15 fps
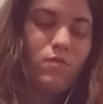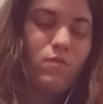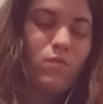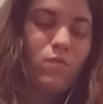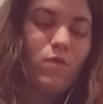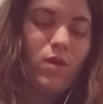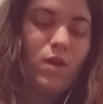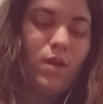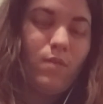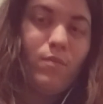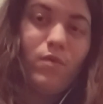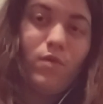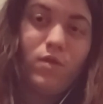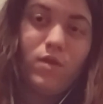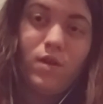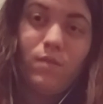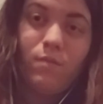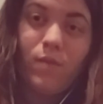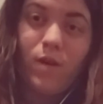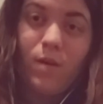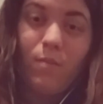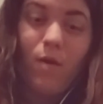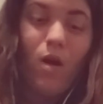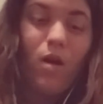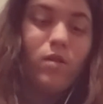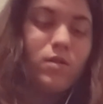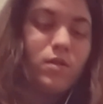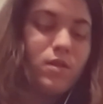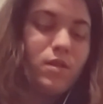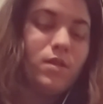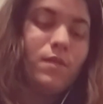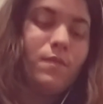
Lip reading: what I put in my box